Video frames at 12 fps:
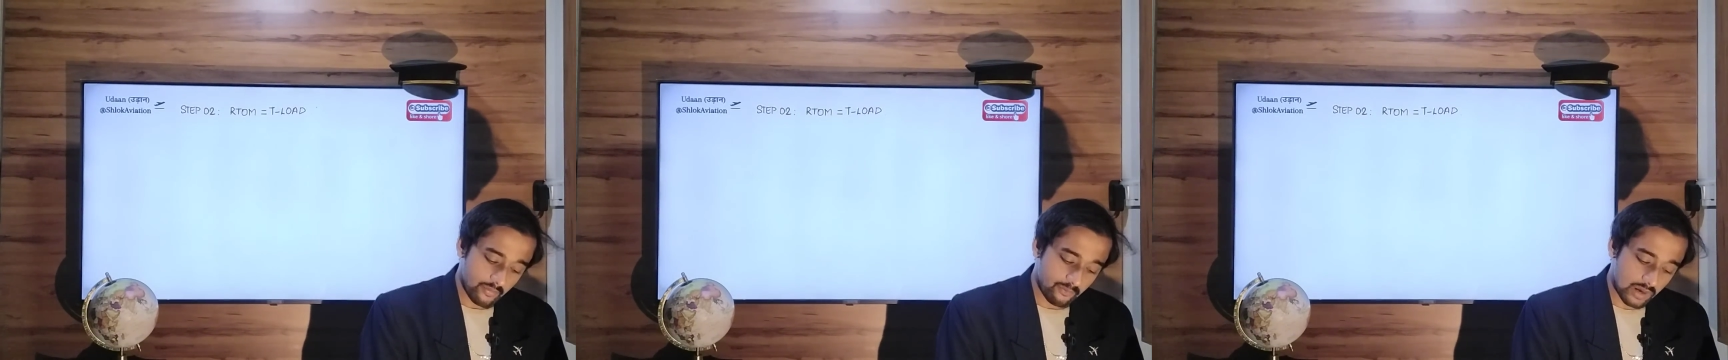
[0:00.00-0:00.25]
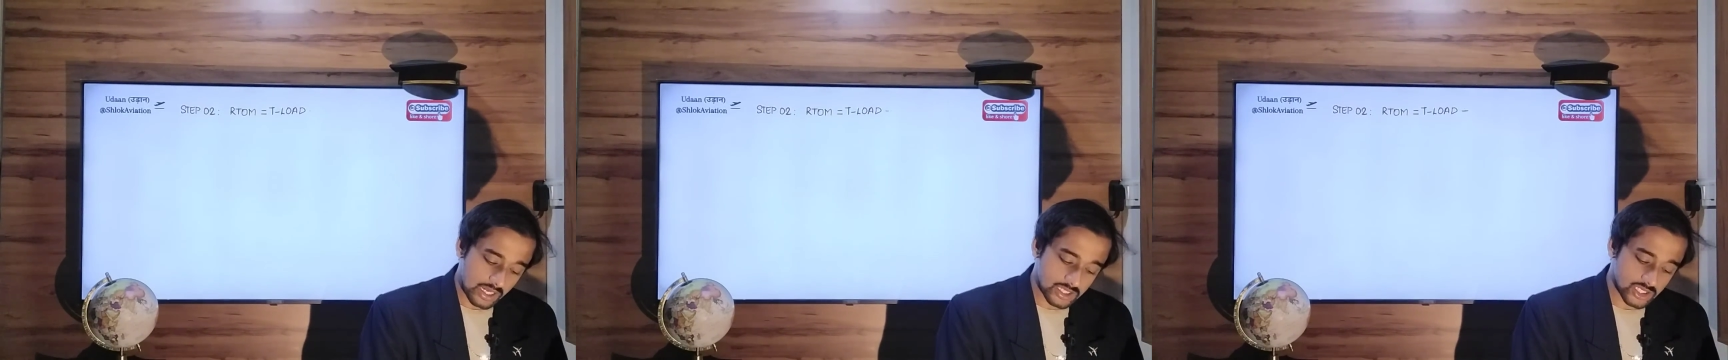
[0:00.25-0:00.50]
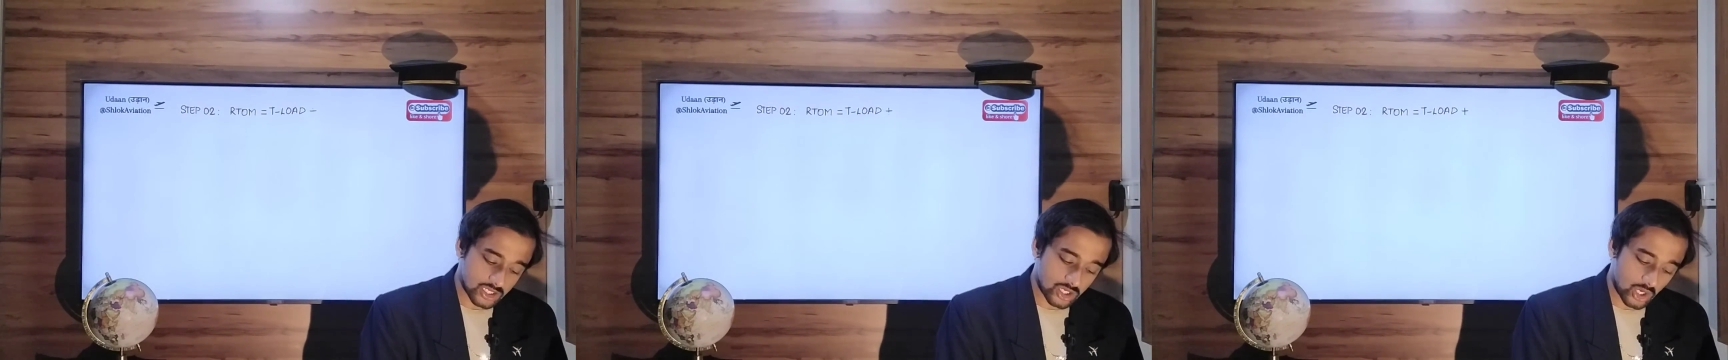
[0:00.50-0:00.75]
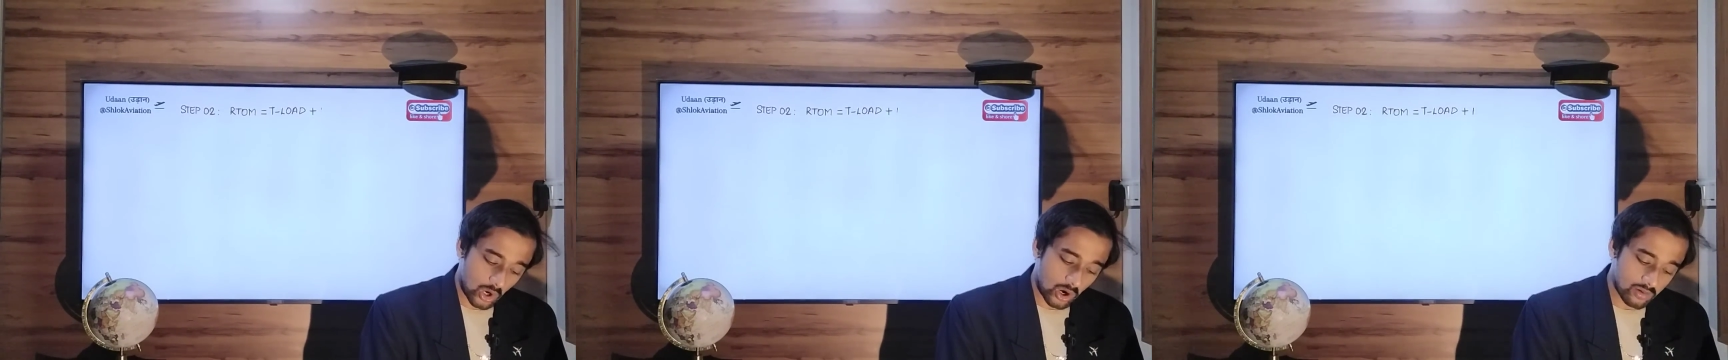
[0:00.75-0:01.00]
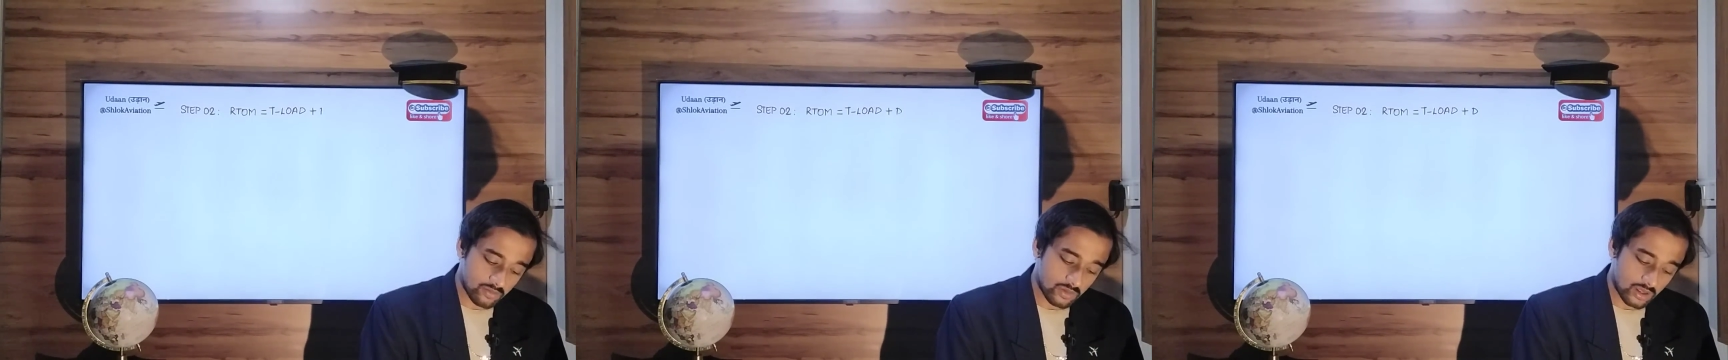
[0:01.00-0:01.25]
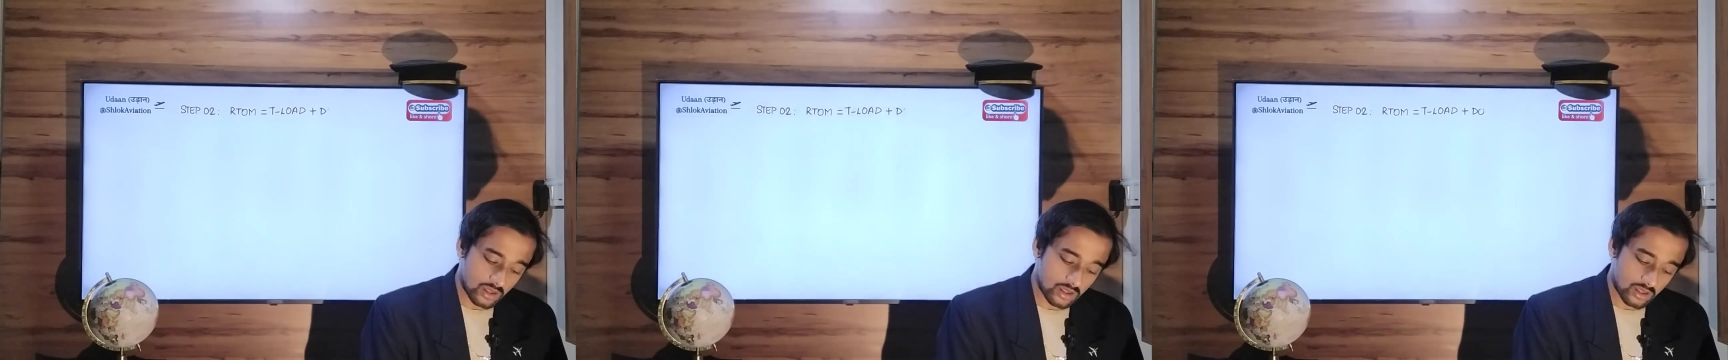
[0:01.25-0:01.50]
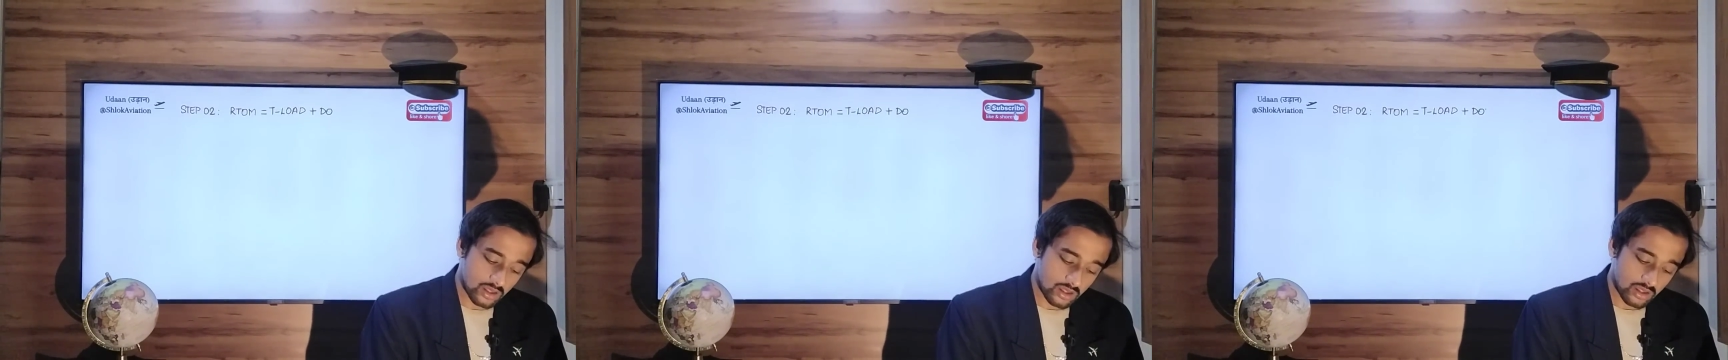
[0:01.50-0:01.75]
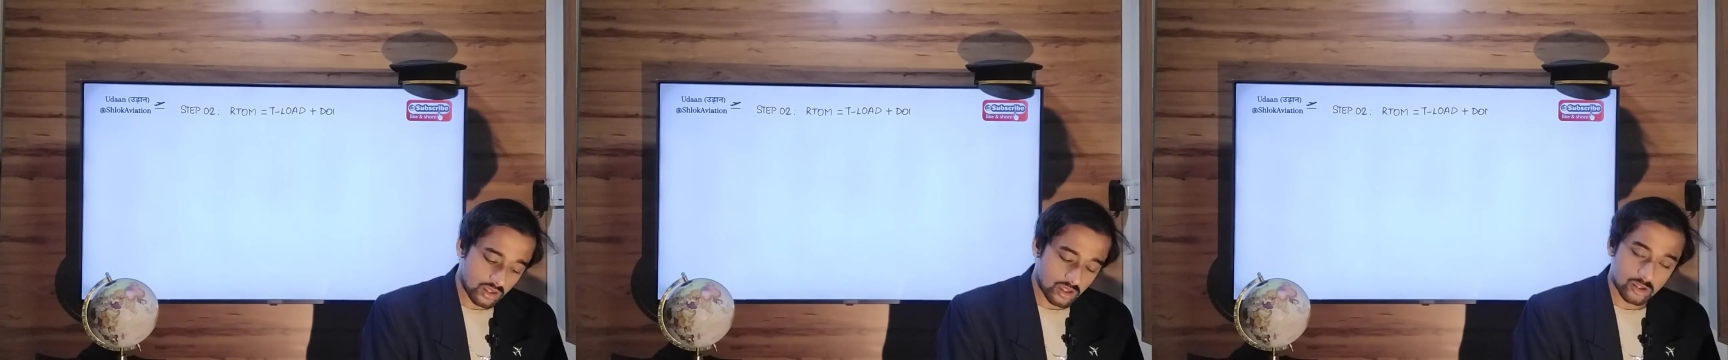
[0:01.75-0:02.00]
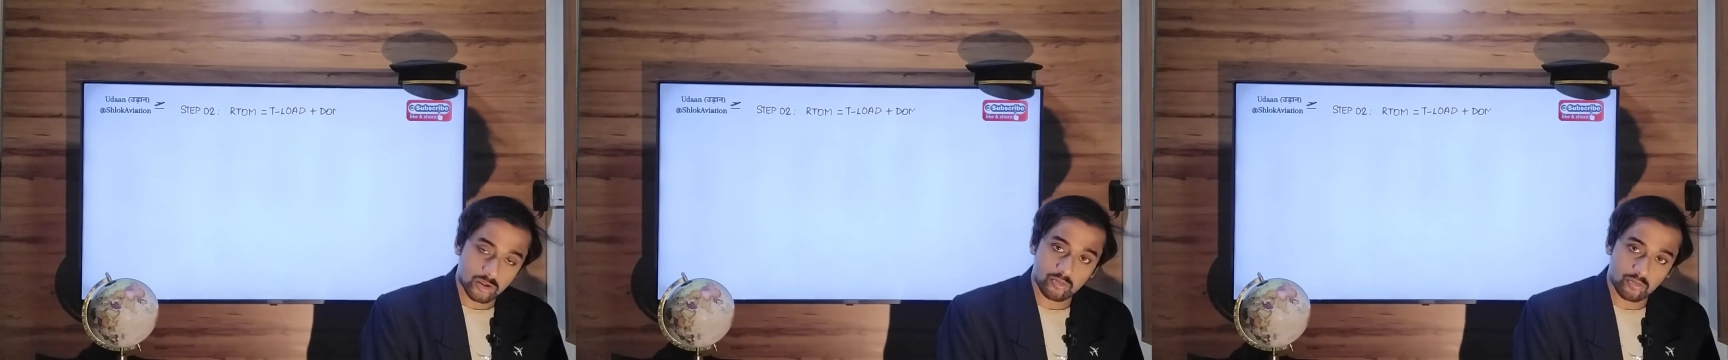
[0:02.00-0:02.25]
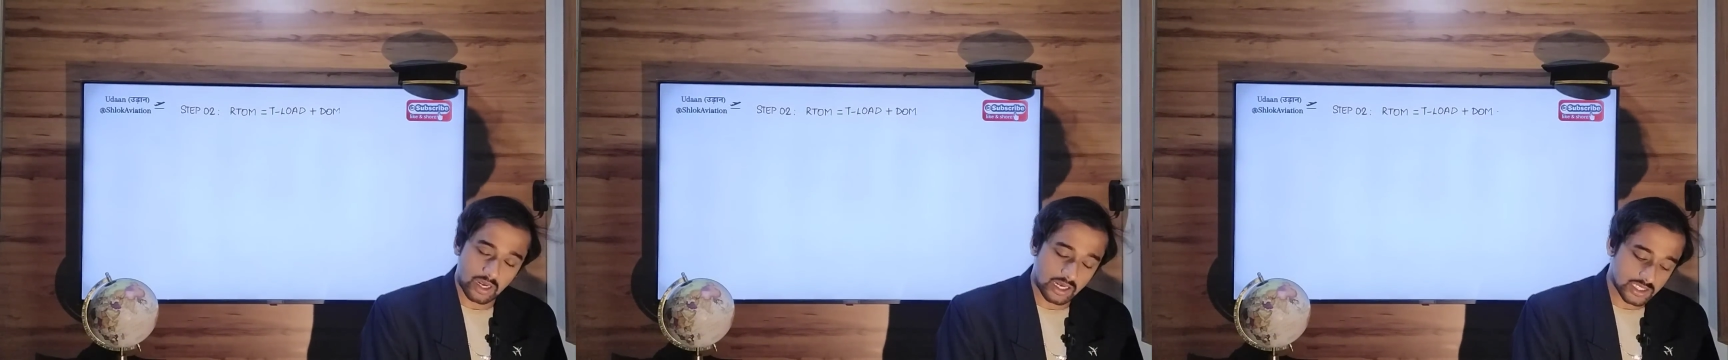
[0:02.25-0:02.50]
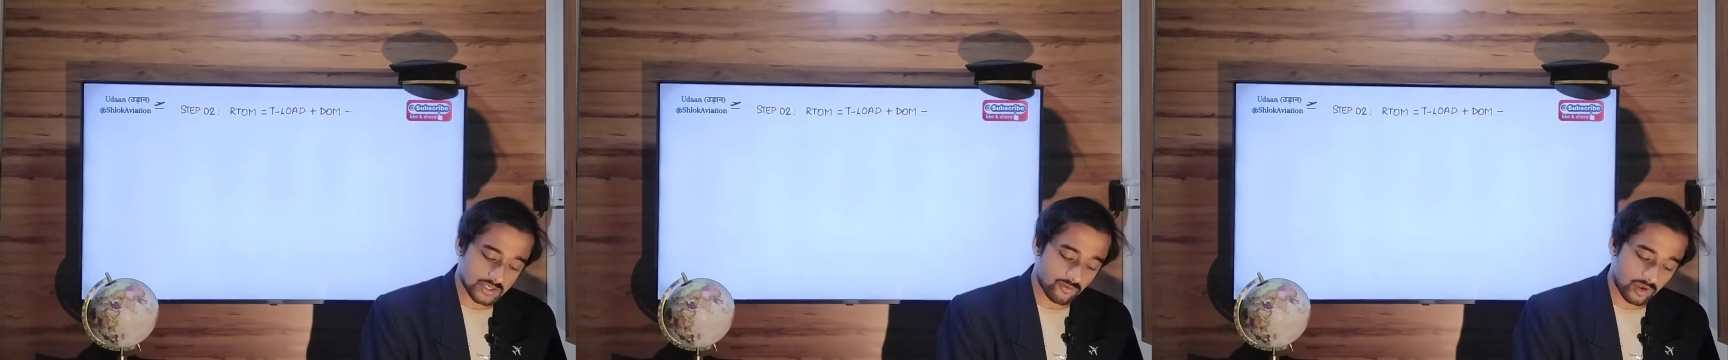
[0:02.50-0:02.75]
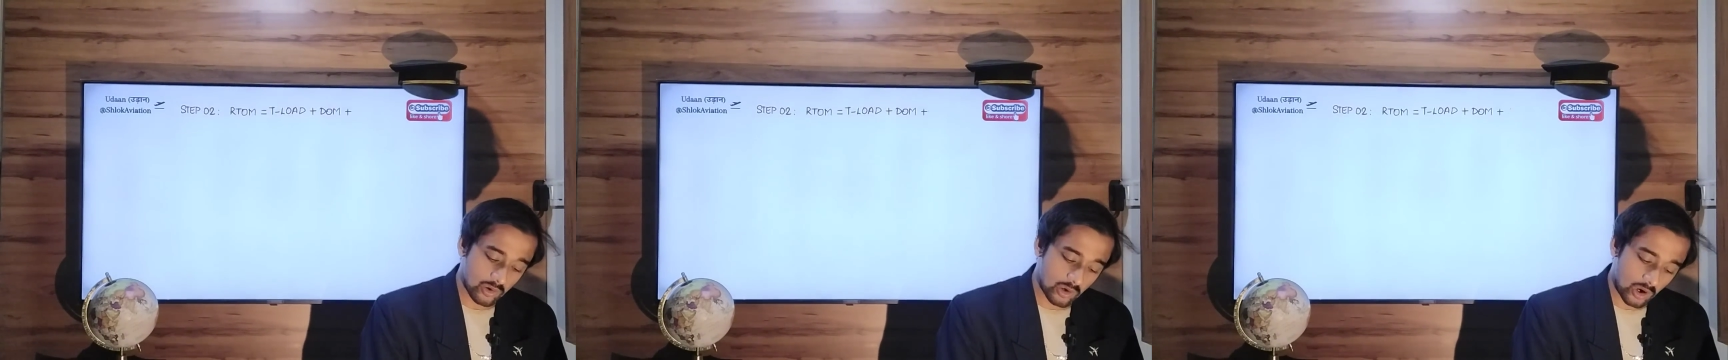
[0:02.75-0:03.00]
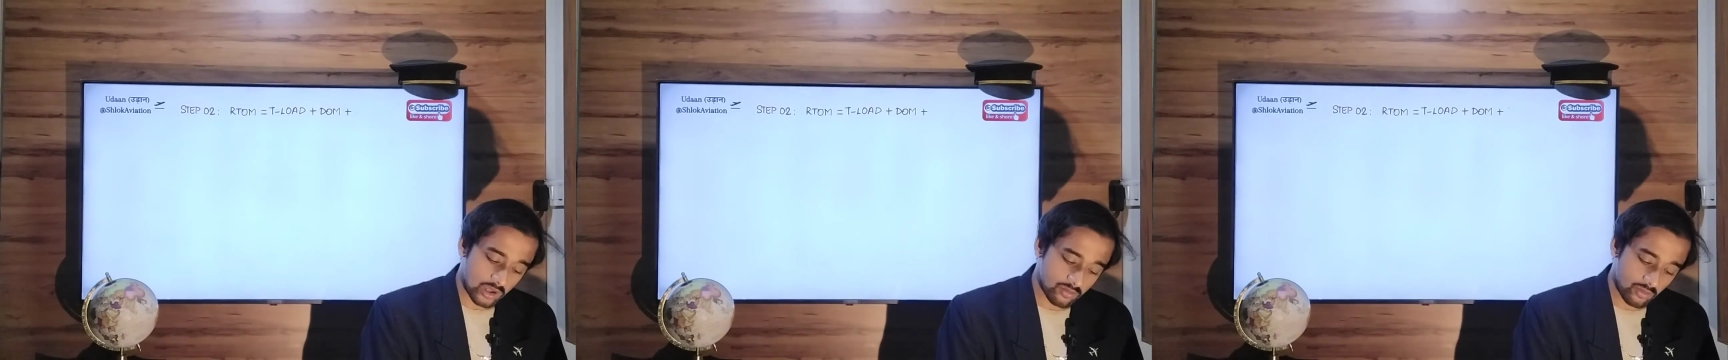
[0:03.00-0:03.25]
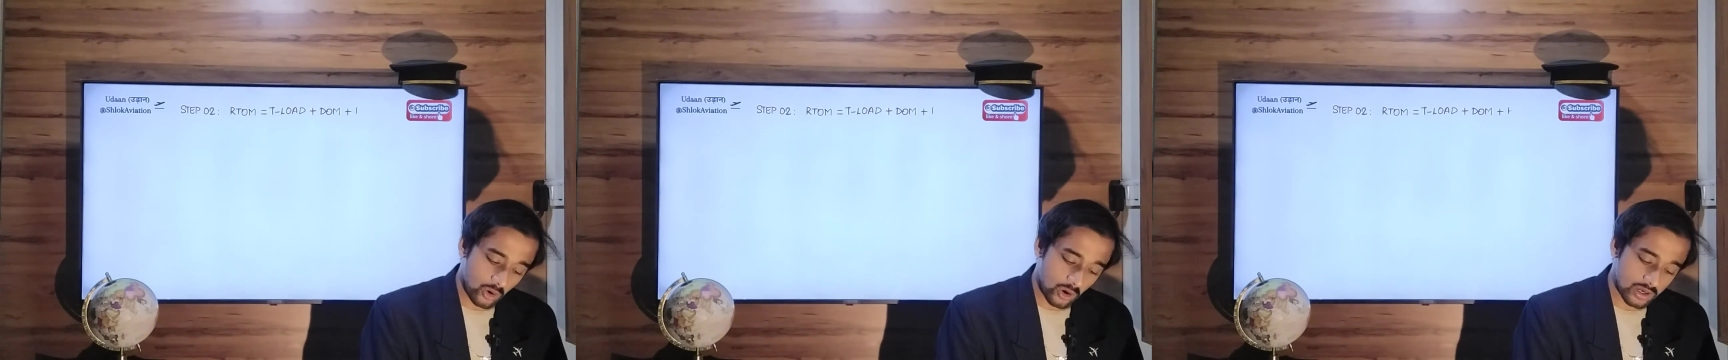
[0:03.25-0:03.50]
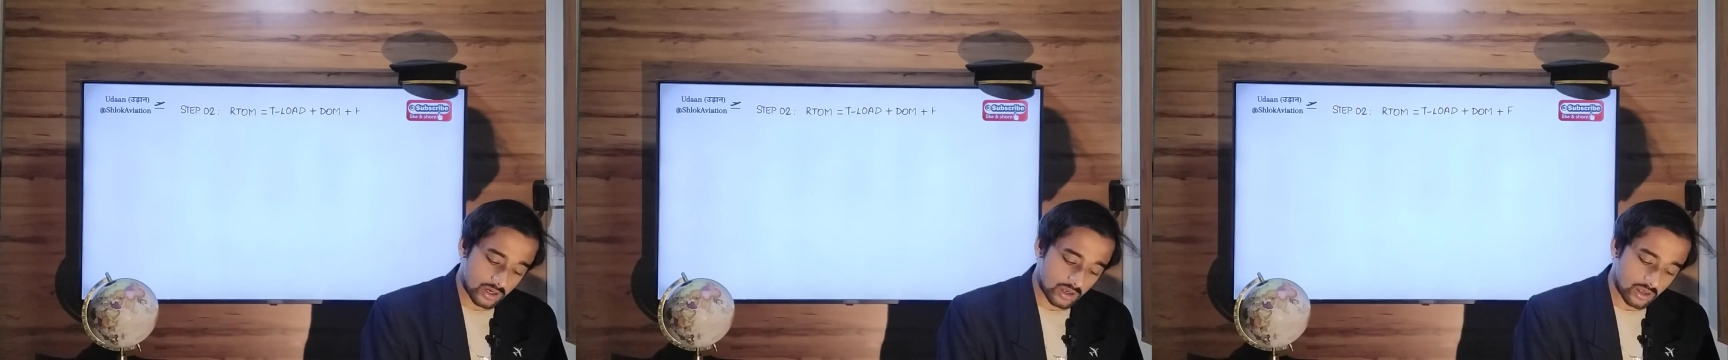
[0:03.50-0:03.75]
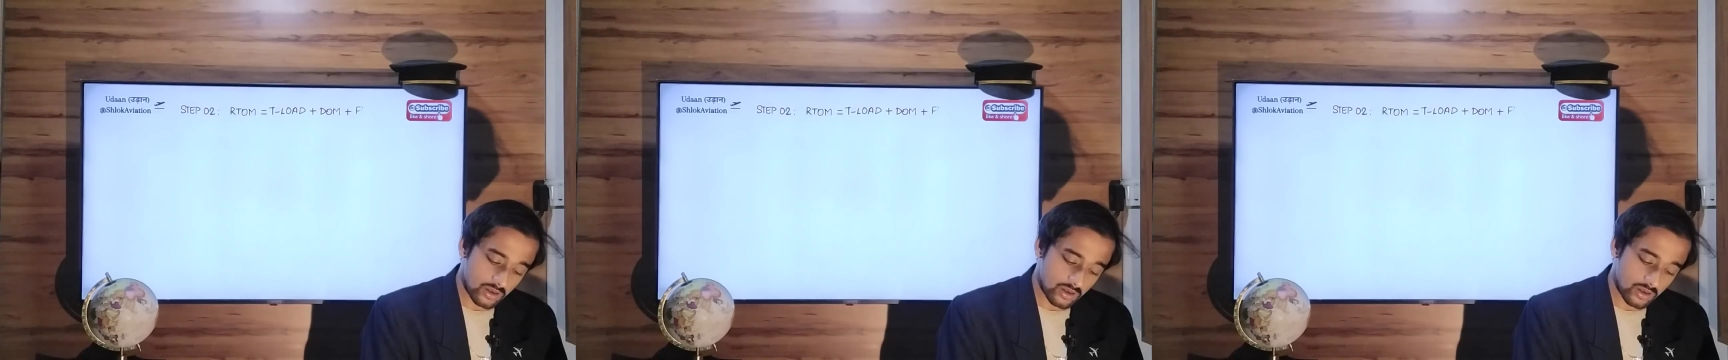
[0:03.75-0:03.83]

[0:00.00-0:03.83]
plus DOM plus fuel on board.